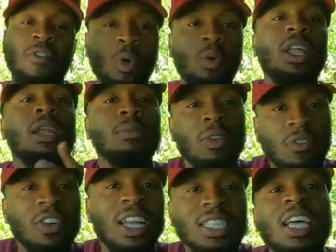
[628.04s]
If you allow them to
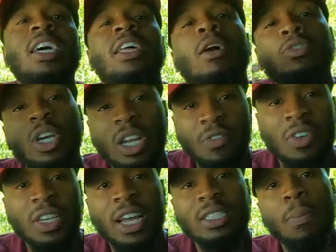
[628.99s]
finesse, they're gonna try to
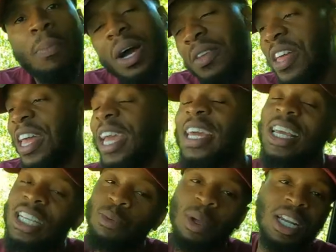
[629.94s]
finesse. But
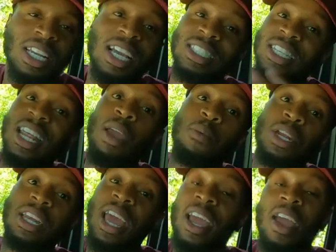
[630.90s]
it is what it is, it ain't what it